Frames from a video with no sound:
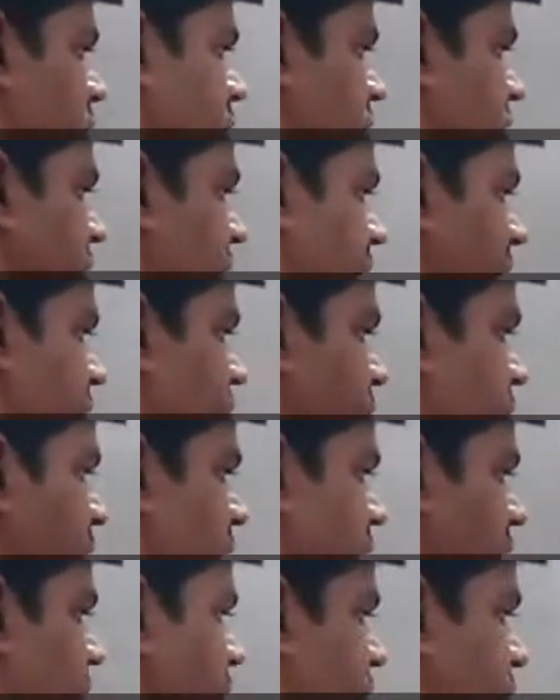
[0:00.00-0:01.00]
This height would be
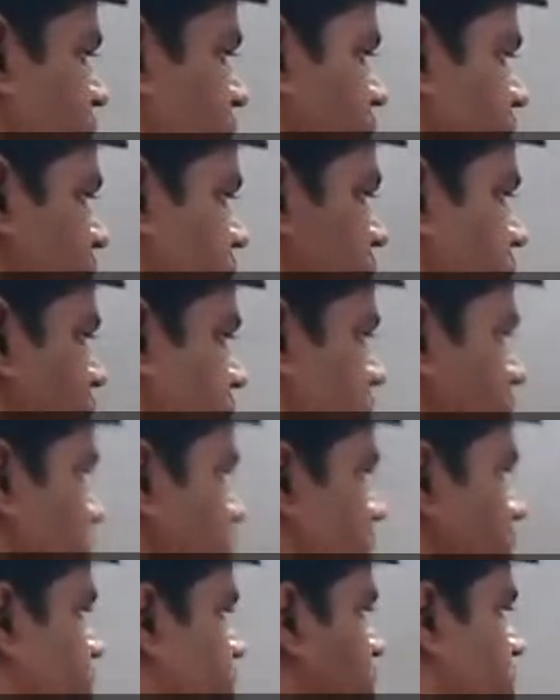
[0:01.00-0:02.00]
r by 2,
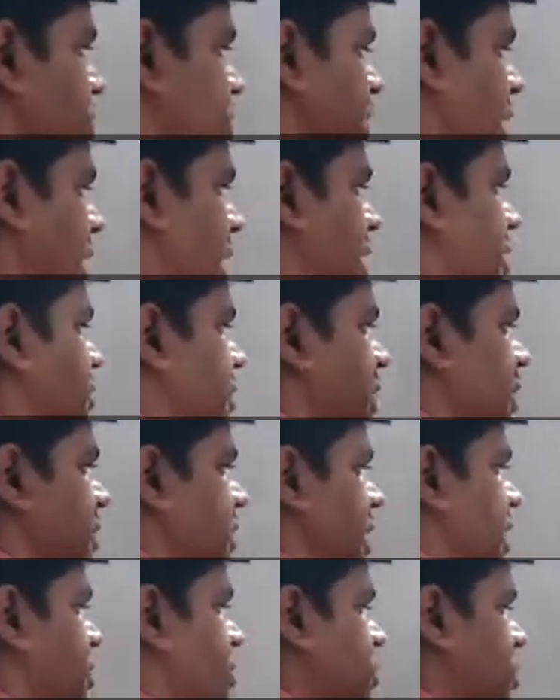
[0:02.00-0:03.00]
because r
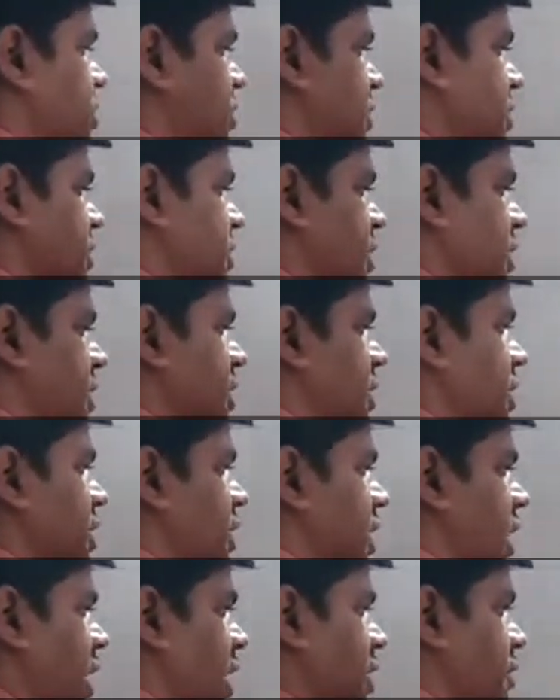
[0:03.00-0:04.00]
minus r cos 60,
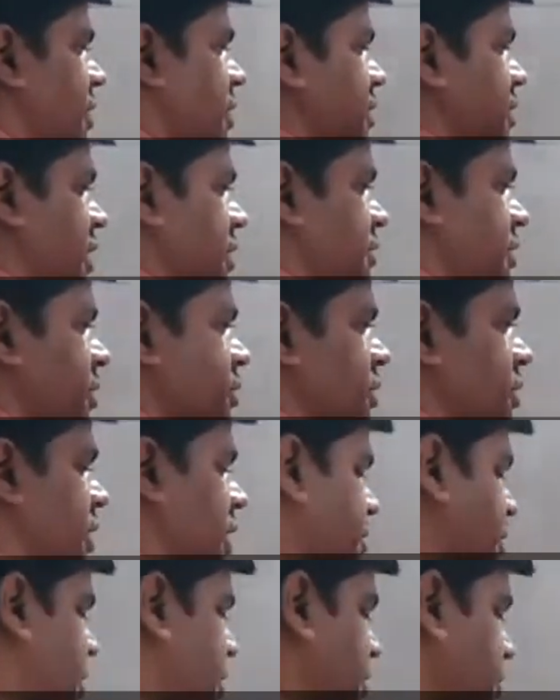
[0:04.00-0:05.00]
r minus r by 2 is
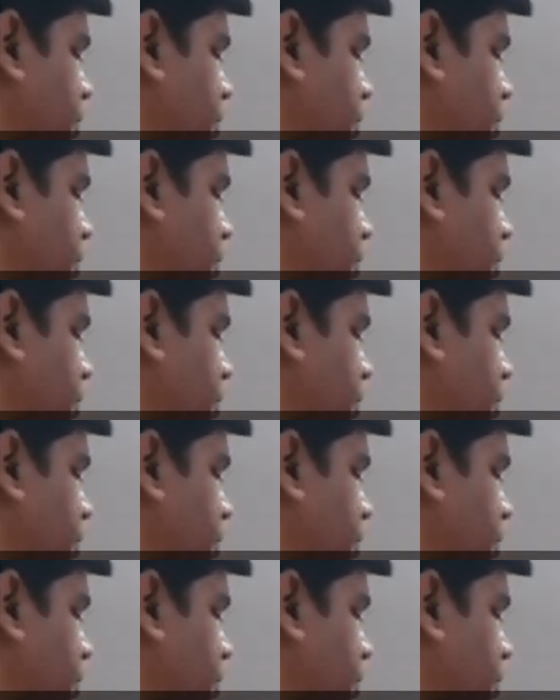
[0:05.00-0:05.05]
r by